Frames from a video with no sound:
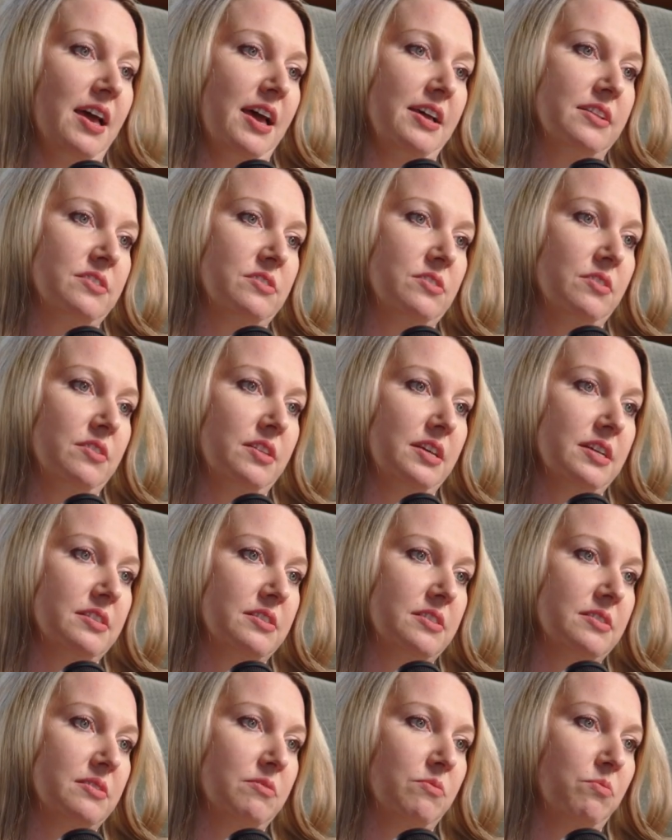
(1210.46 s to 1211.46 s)
And so
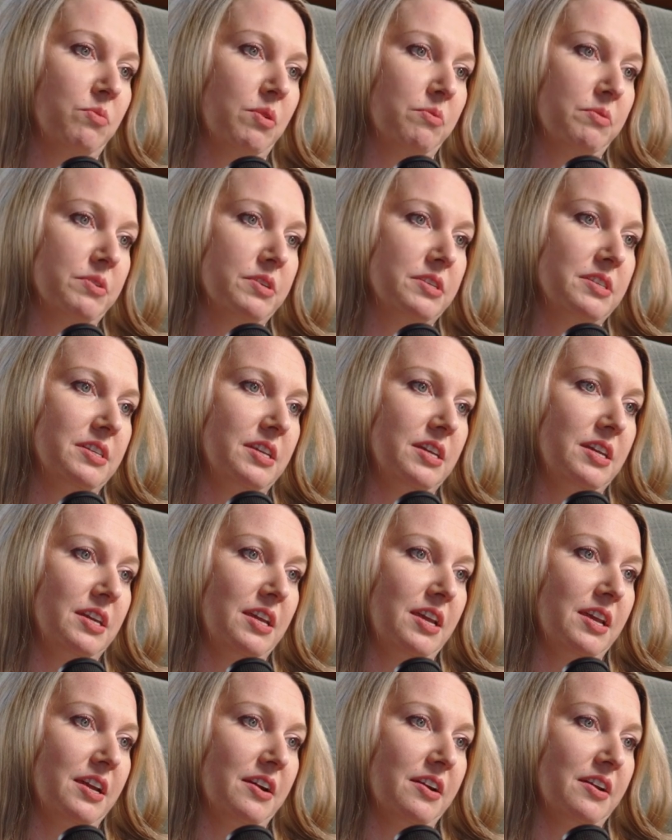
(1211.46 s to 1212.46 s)
that's what we're seeing
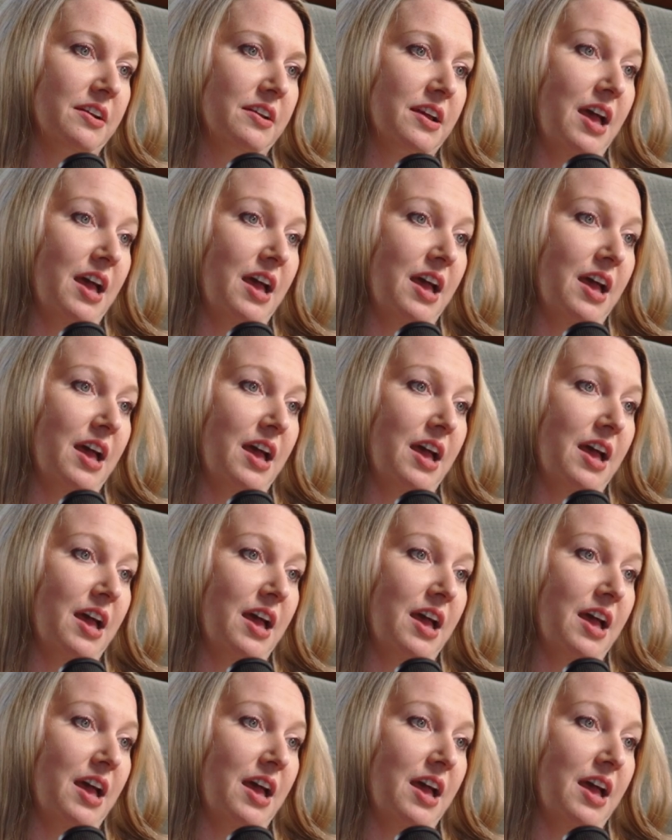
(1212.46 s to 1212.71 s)
here.